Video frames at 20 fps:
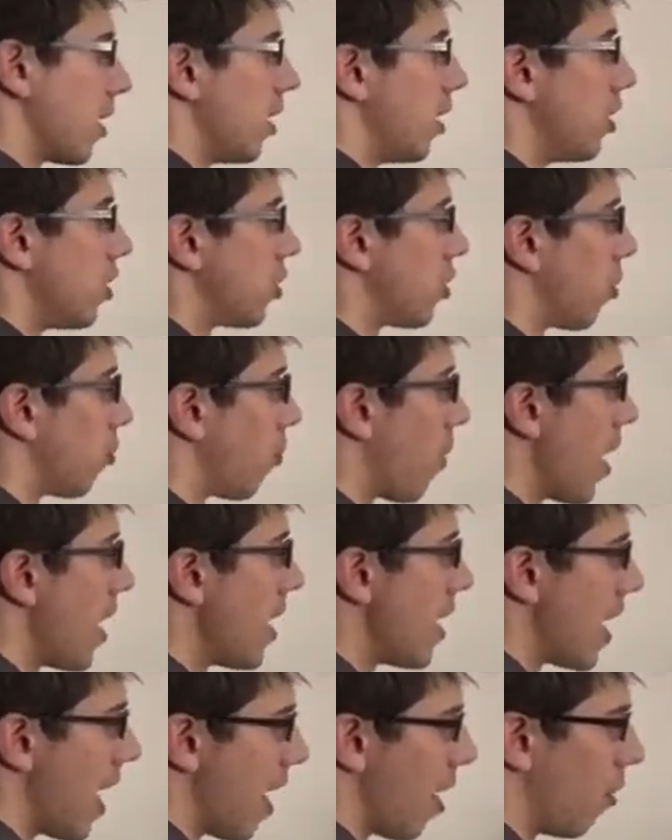So
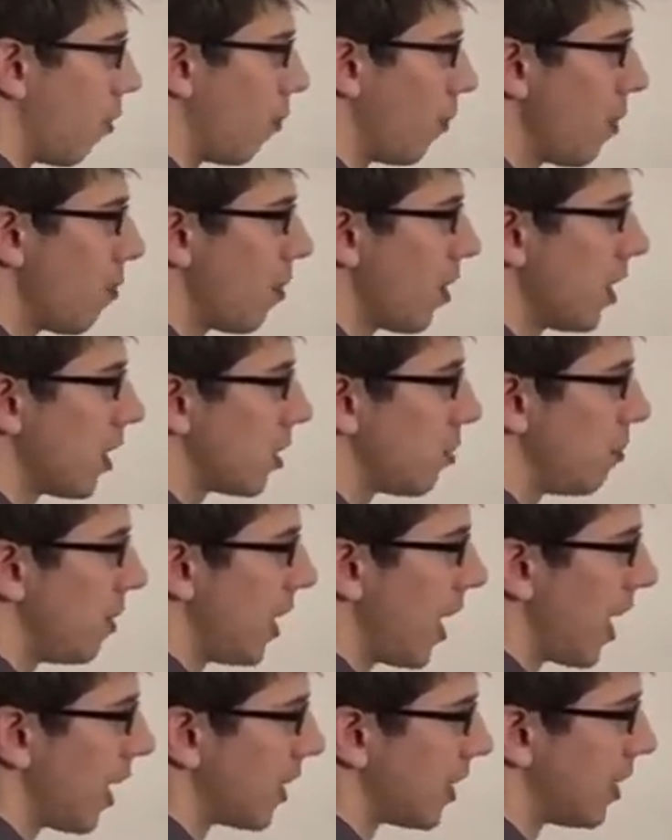right now we want it to
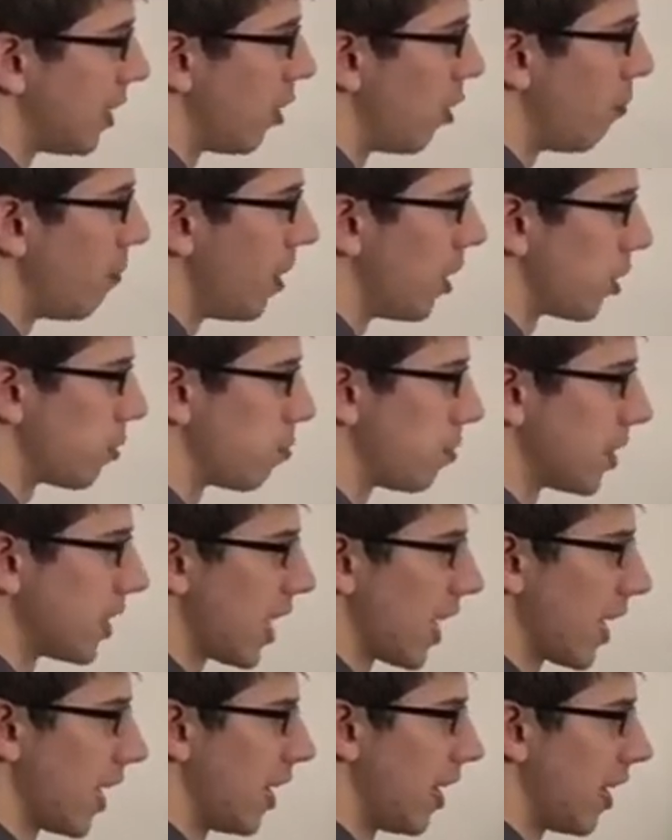be at 0 meters per
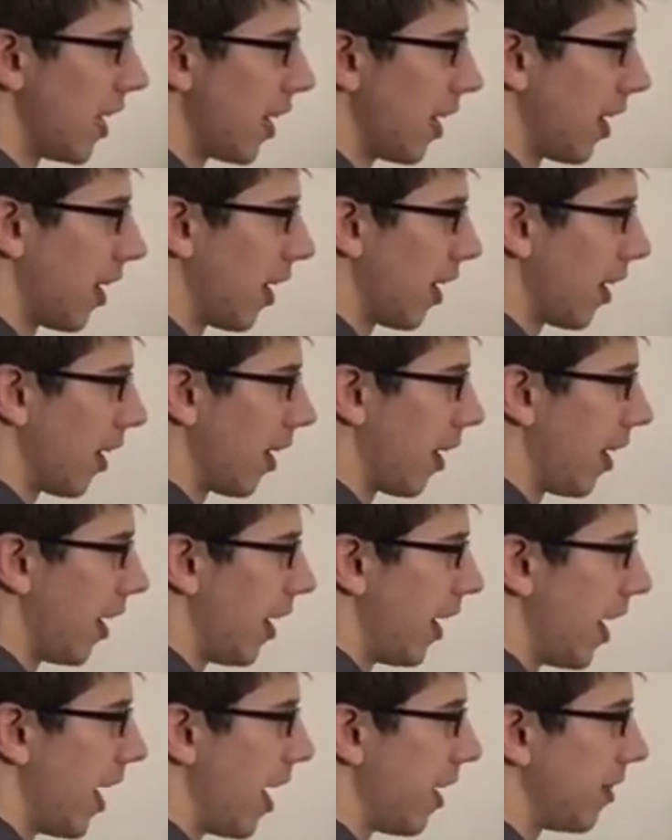second
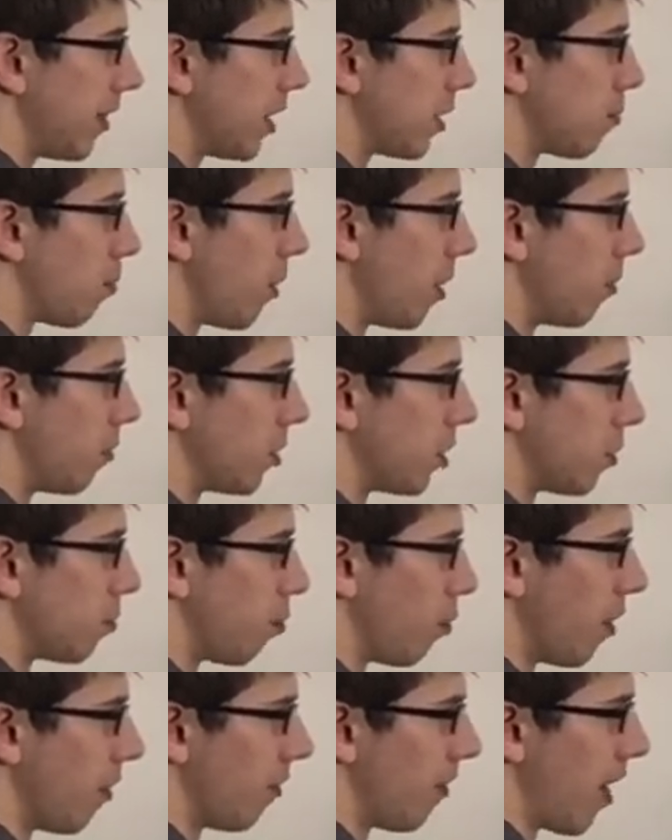at this point, which is
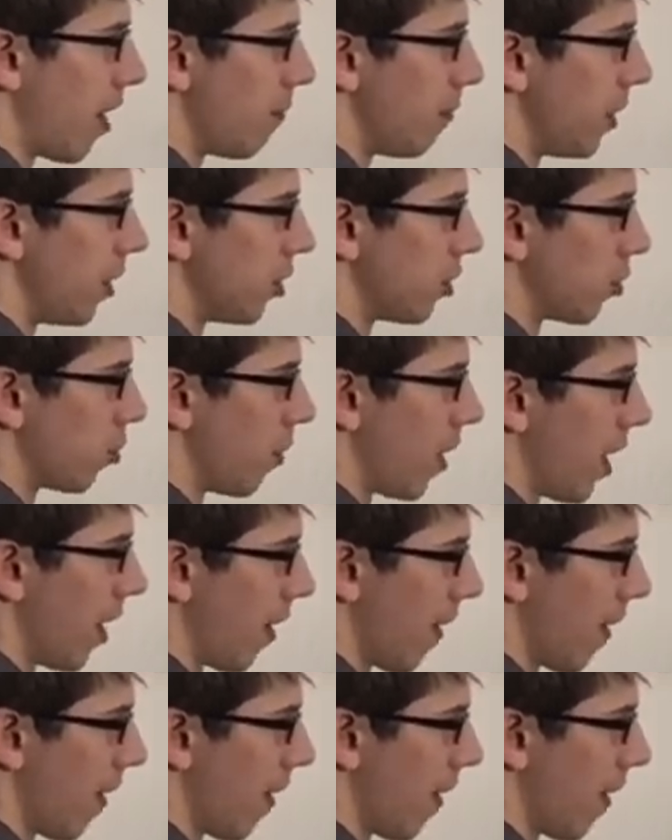0.5 meters away,